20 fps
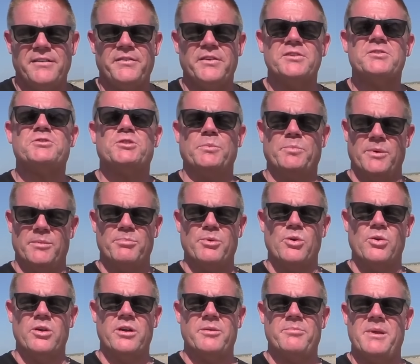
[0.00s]
If you're super
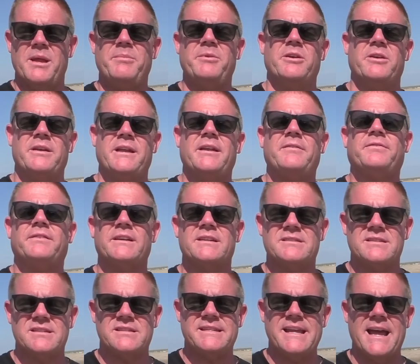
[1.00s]
bored and maybe your
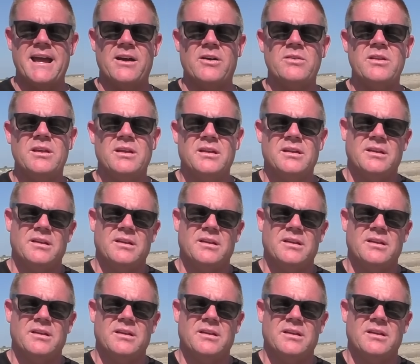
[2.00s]
Netflix is down,